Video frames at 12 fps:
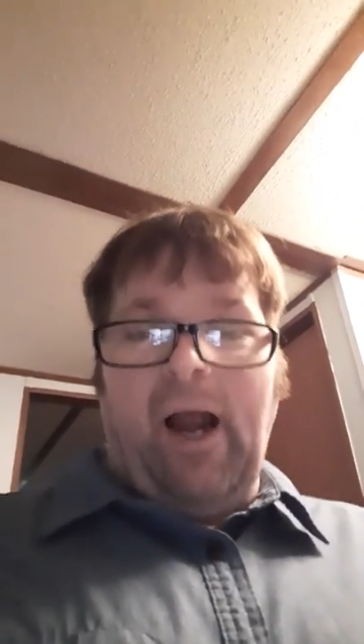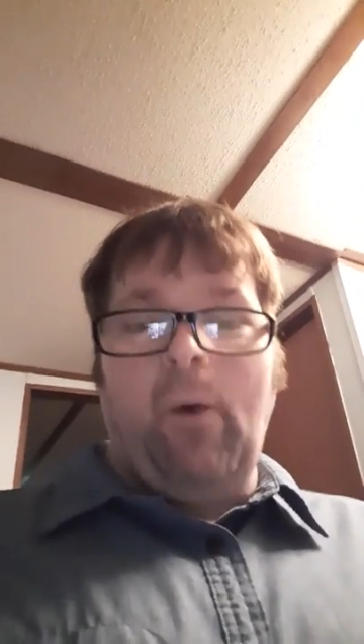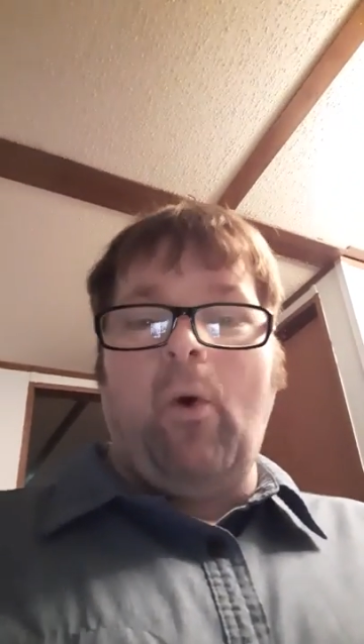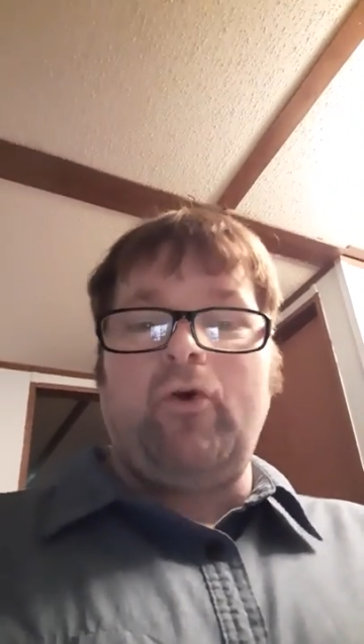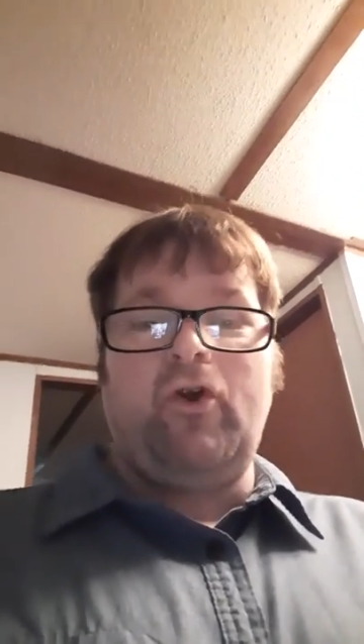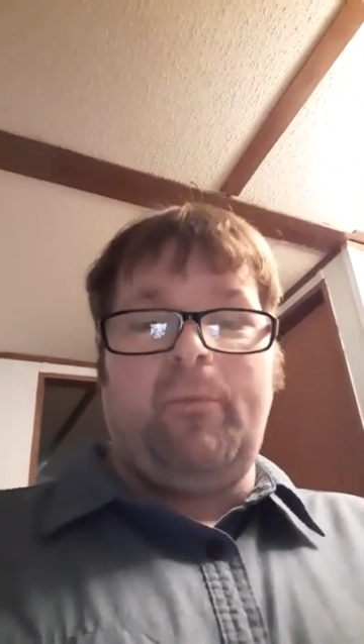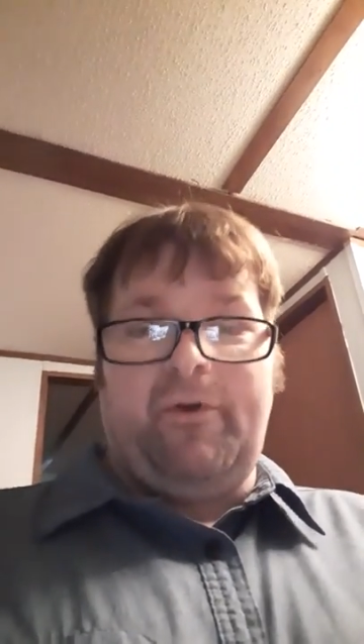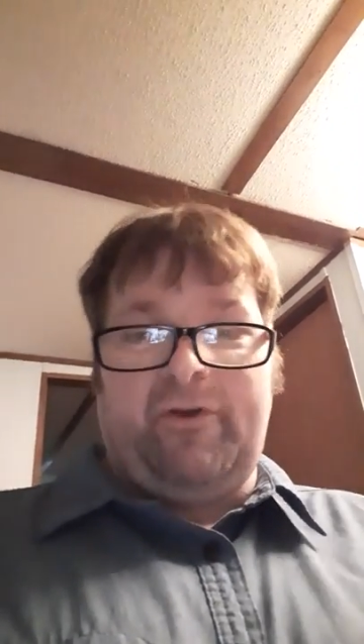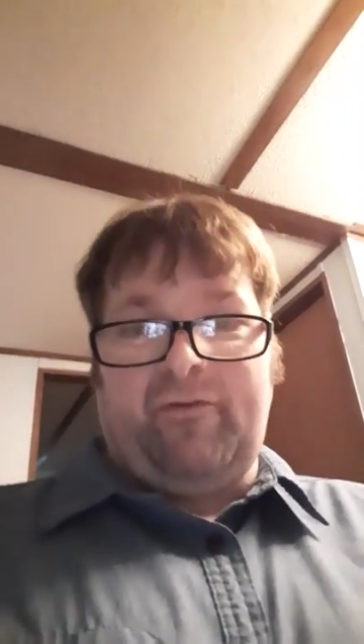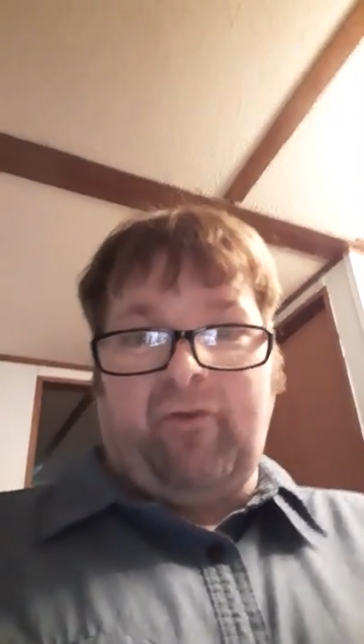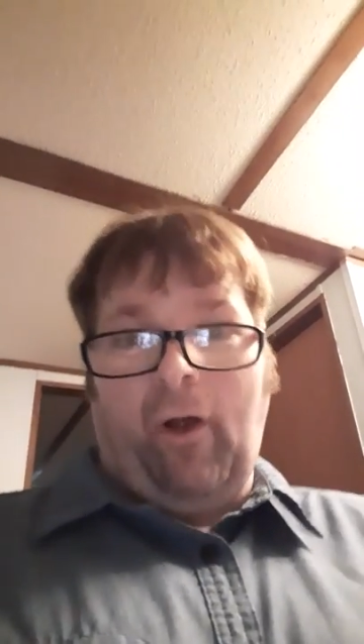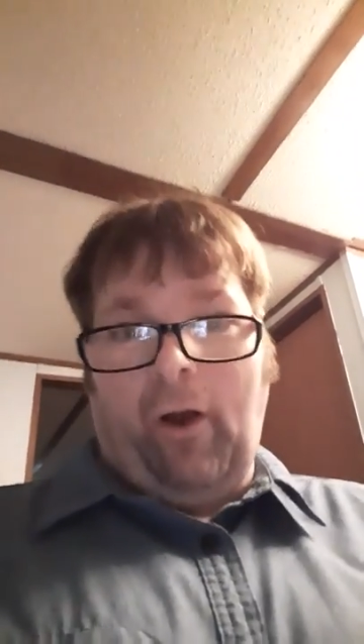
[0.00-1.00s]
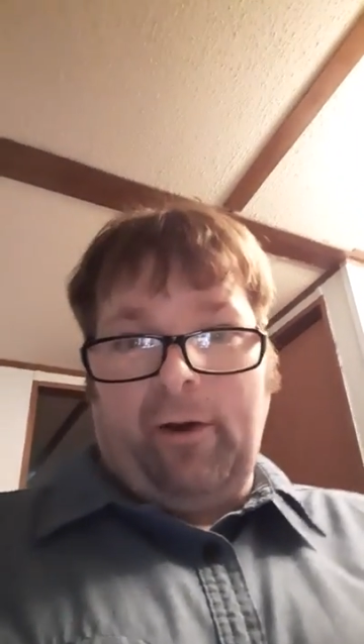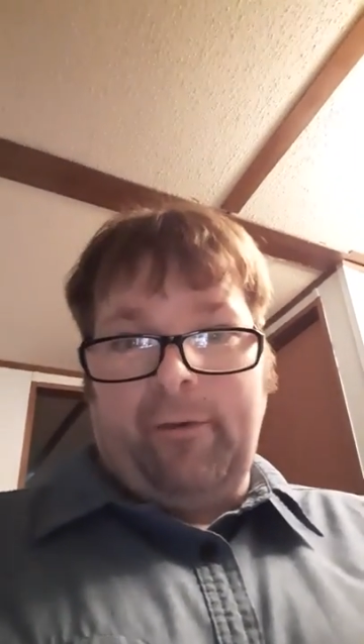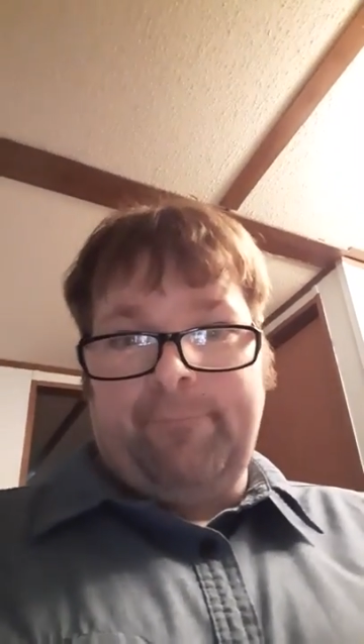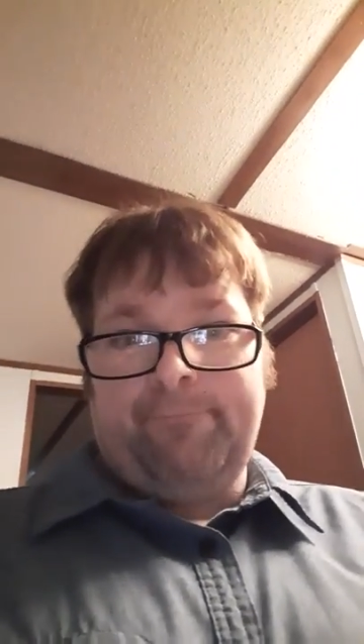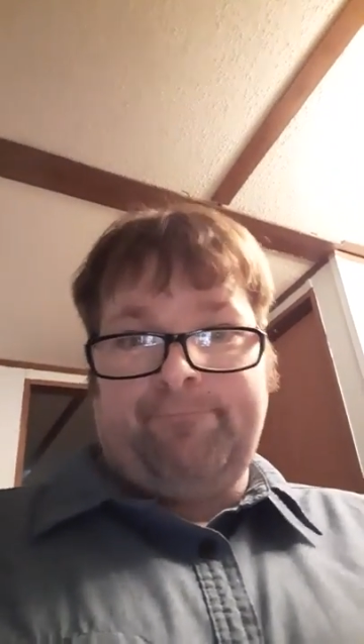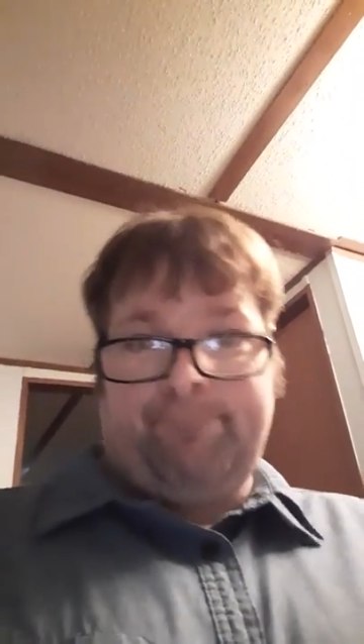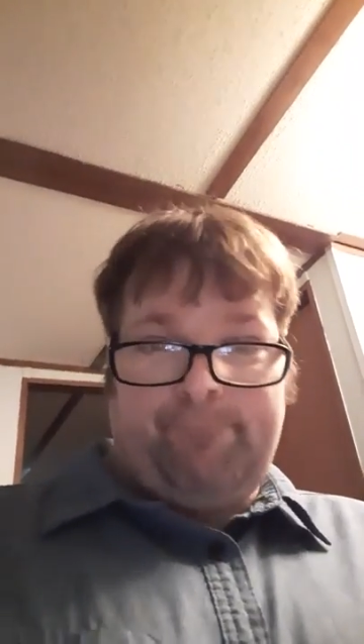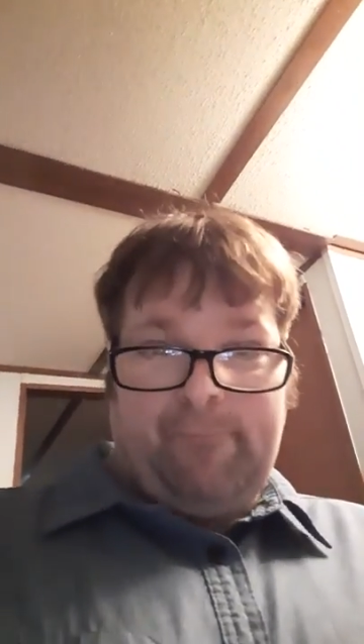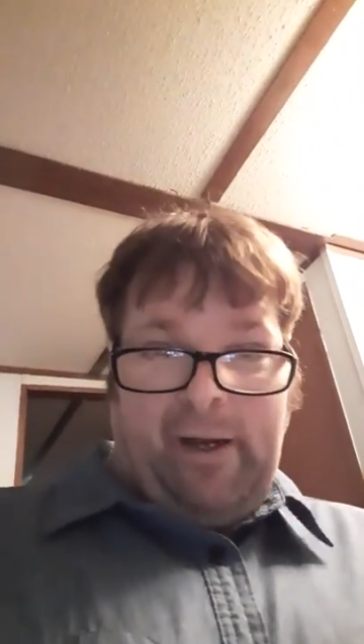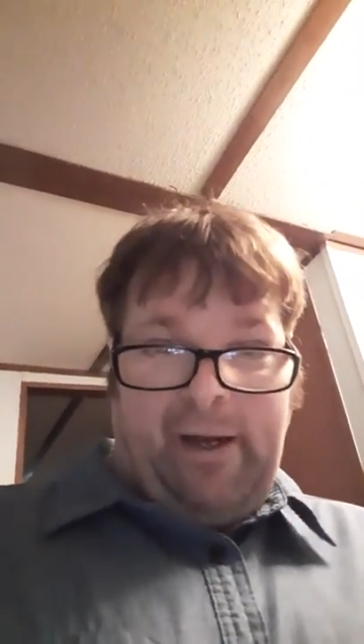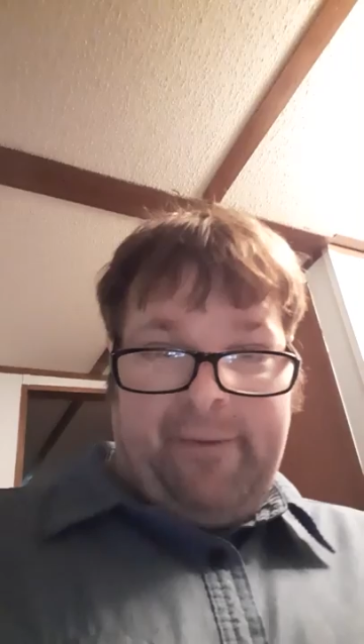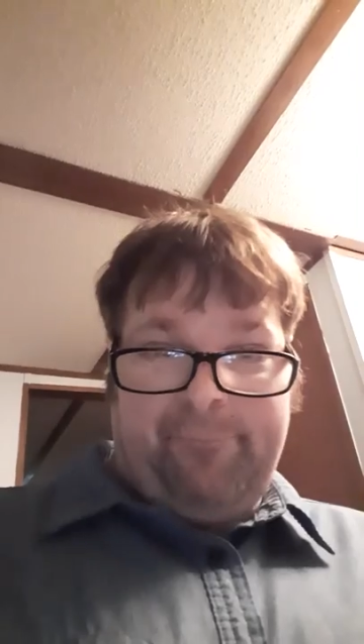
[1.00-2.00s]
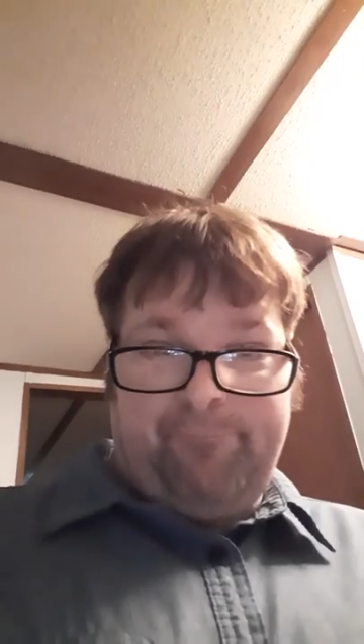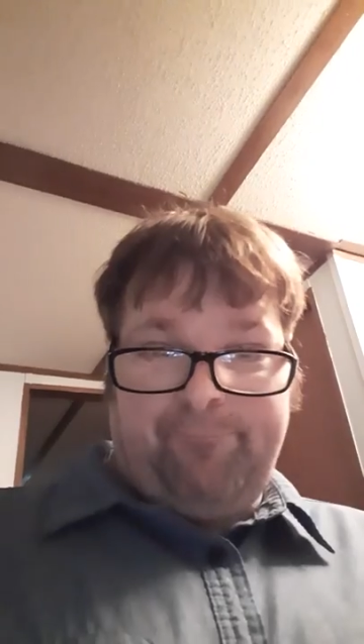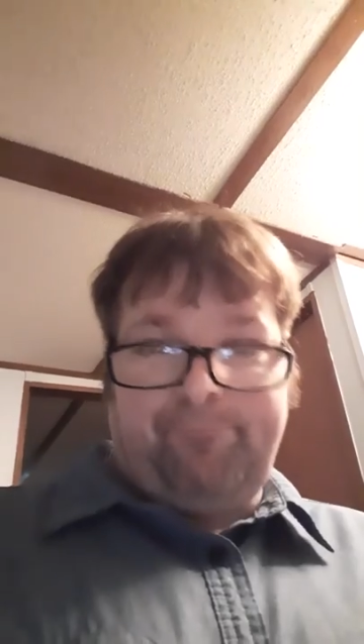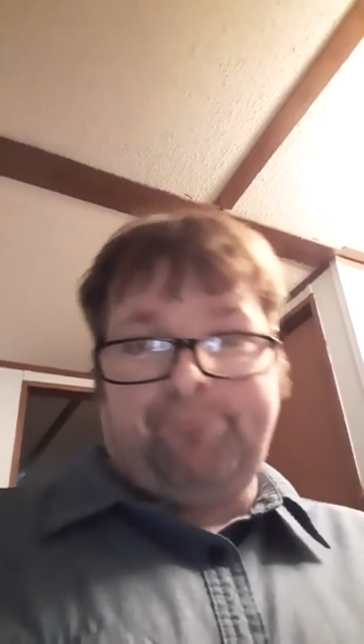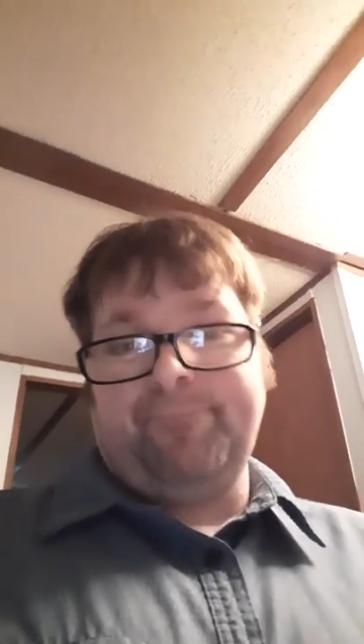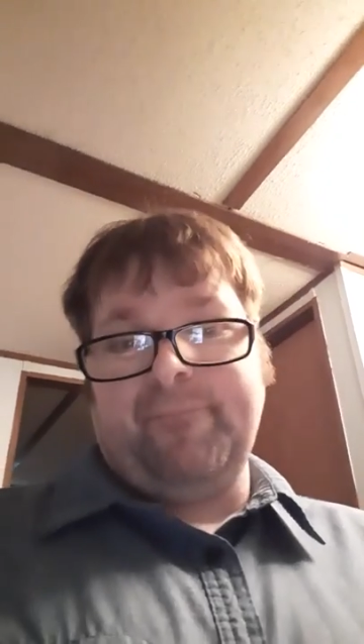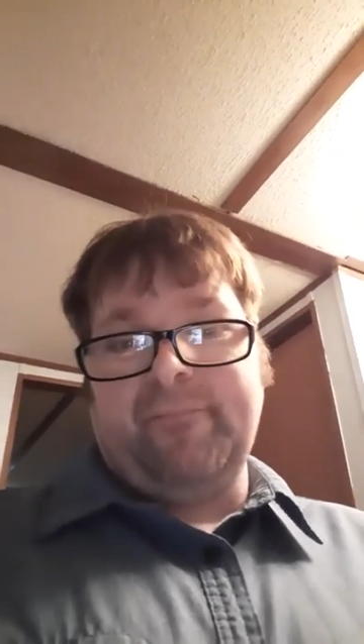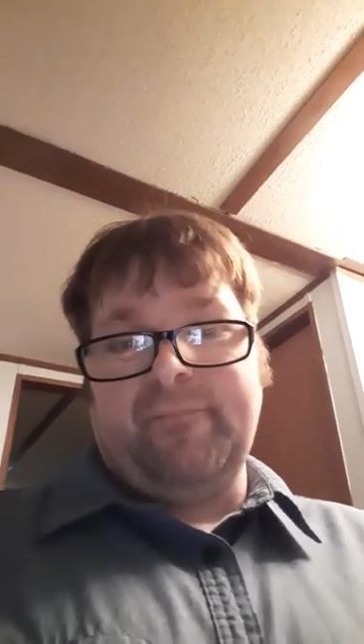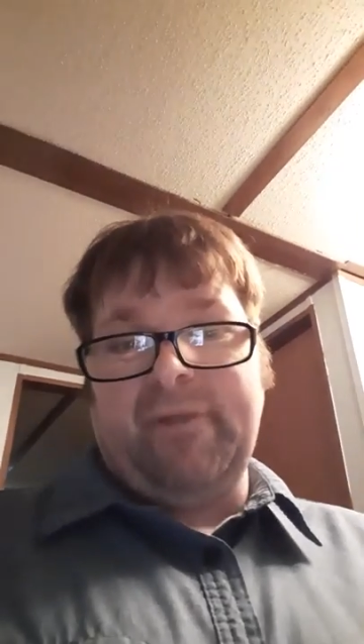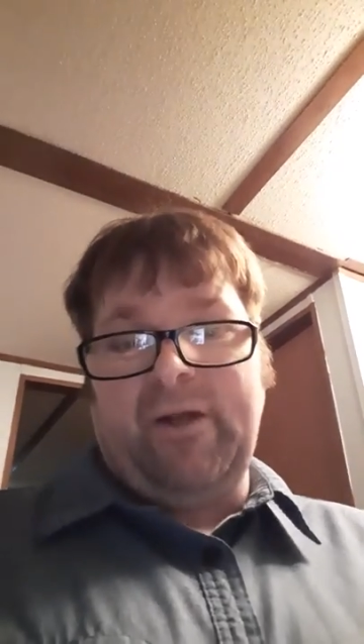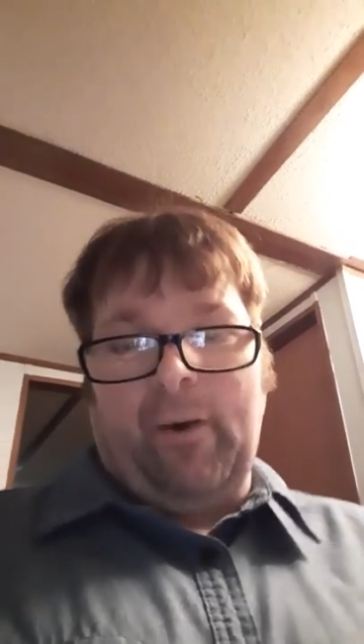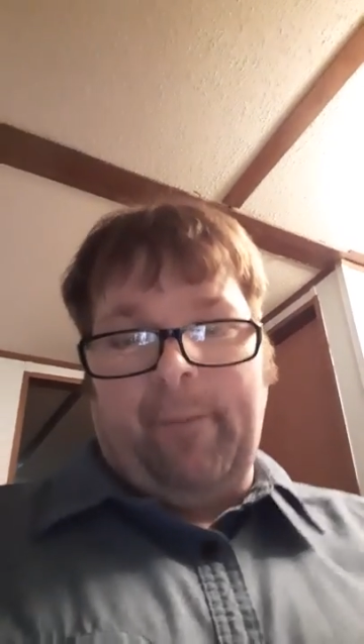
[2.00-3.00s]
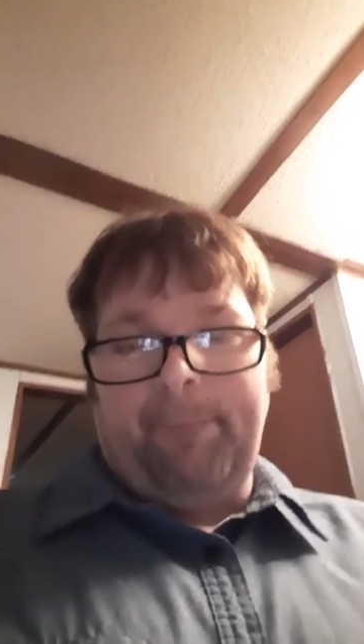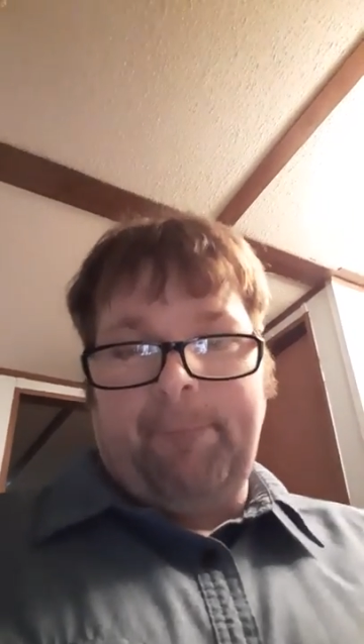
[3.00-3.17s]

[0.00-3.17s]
I won't do a music vlog. I, anyway,